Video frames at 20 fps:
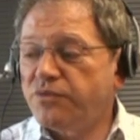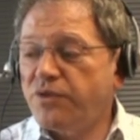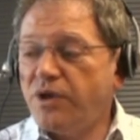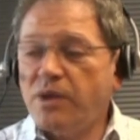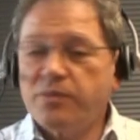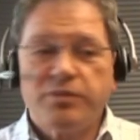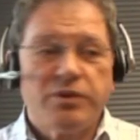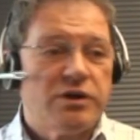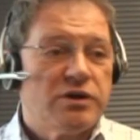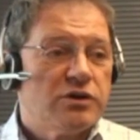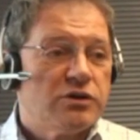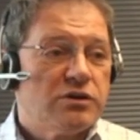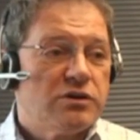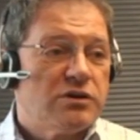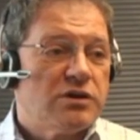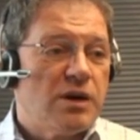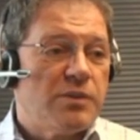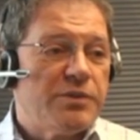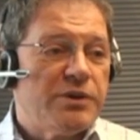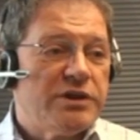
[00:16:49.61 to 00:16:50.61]
web
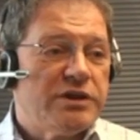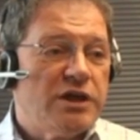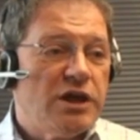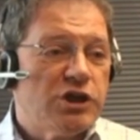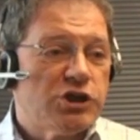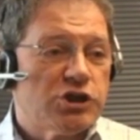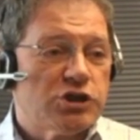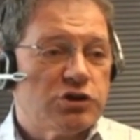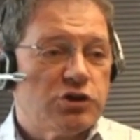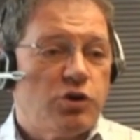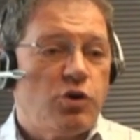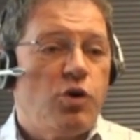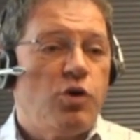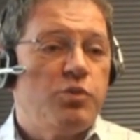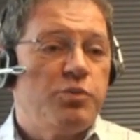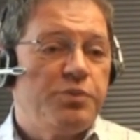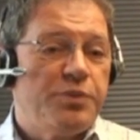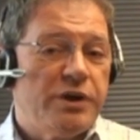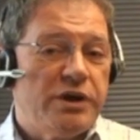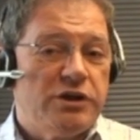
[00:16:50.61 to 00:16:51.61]
application
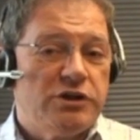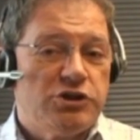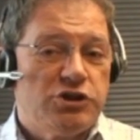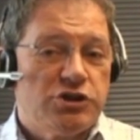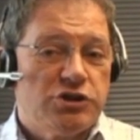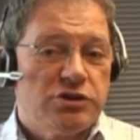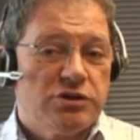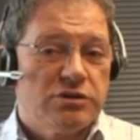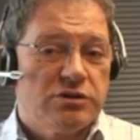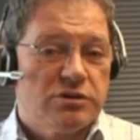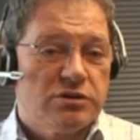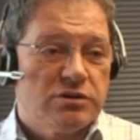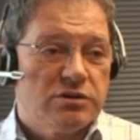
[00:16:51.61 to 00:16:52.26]
homepage?